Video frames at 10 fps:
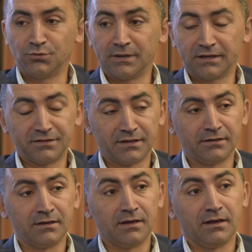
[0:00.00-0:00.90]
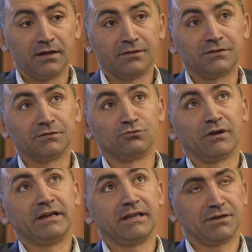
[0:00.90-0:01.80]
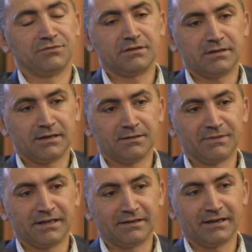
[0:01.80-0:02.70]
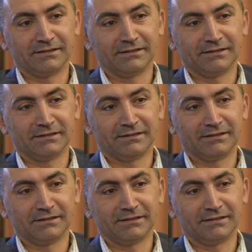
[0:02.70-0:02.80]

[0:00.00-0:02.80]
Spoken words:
And who better than the Reign Heaven and